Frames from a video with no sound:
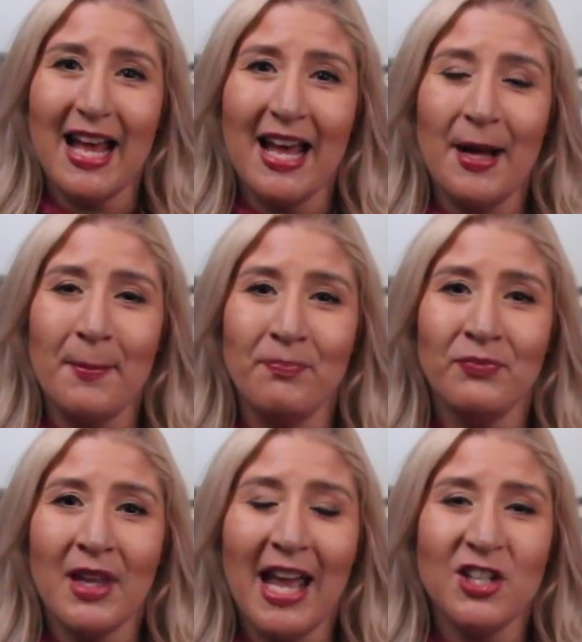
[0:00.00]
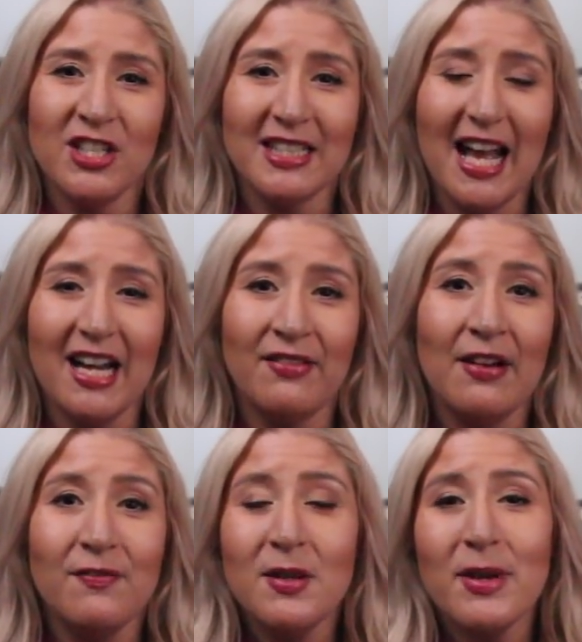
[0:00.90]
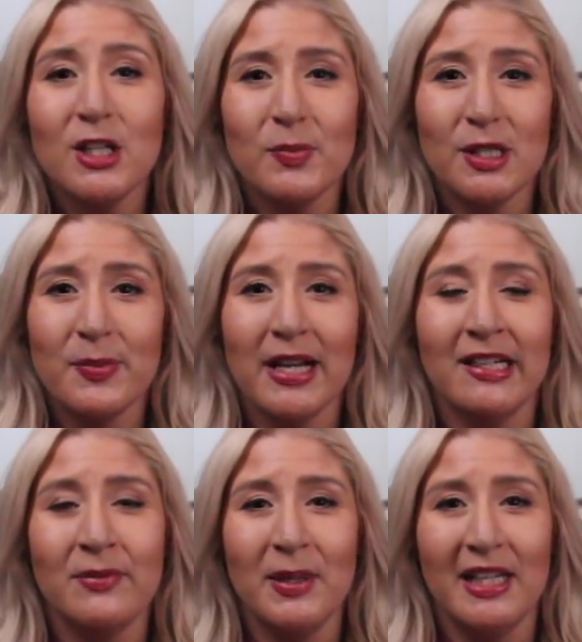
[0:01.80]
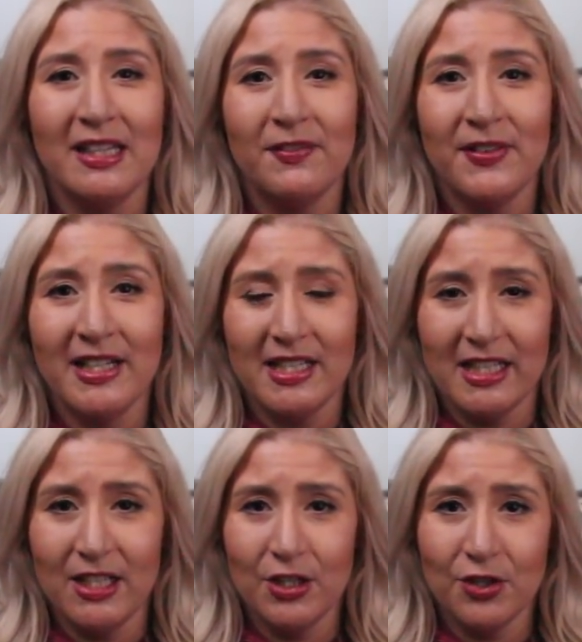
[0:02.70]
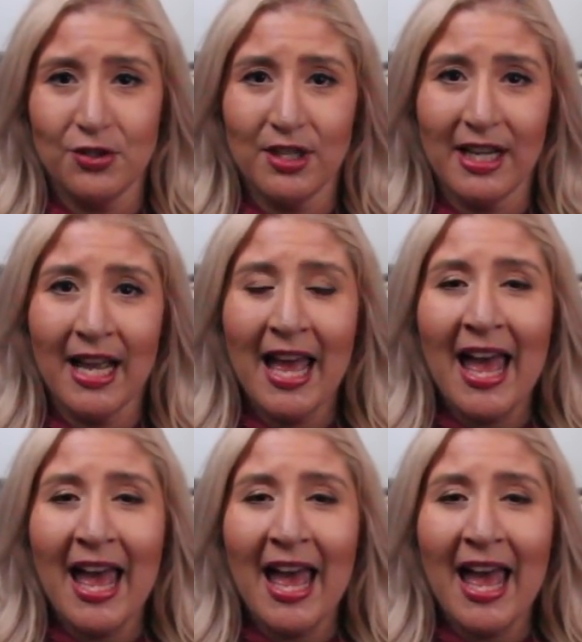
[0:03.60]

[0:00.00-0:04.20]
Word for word: and just kind of a female's perspective being in the fitness industry.